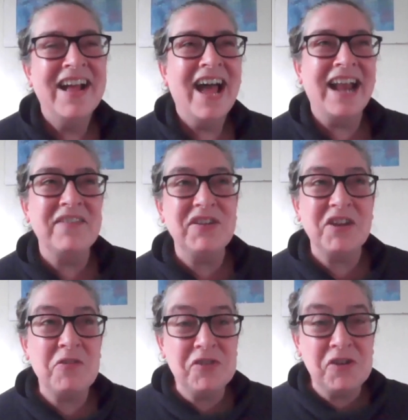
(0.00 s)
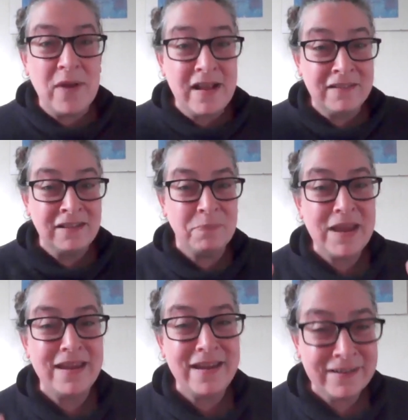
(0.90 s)
And if you don't do it at
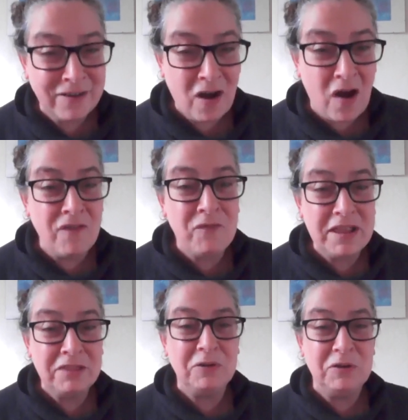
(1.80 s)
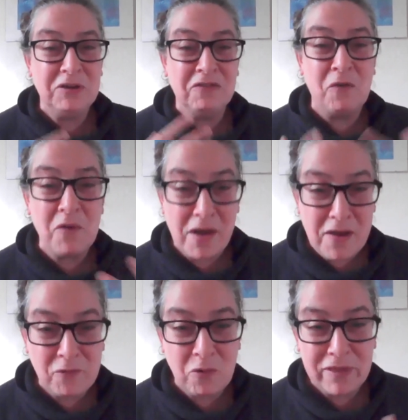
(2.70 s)
speed, halfway through, you fall
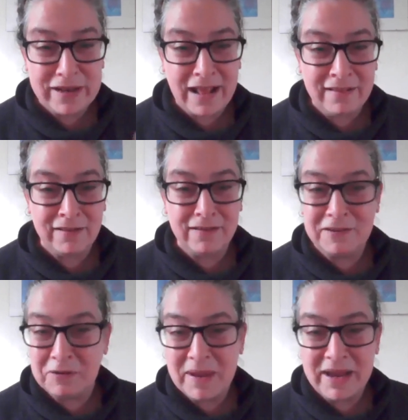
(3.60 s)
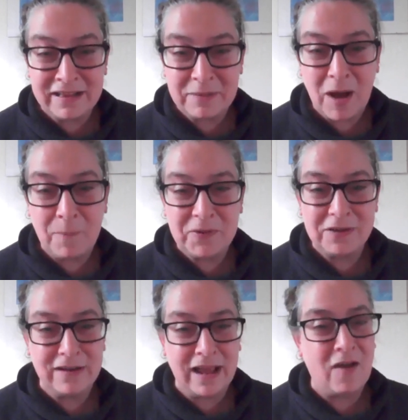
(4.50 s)
over all the letters, you mix them up, and
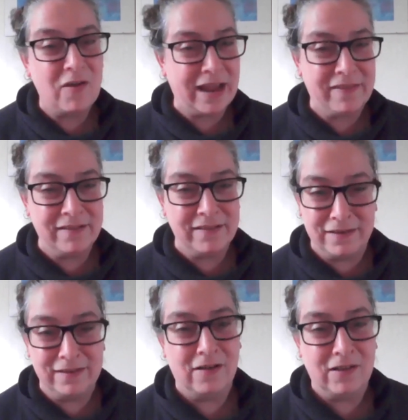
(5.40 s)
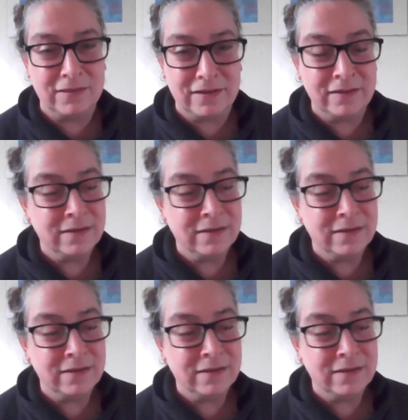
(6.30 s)
you're like, okay, this is a disaster.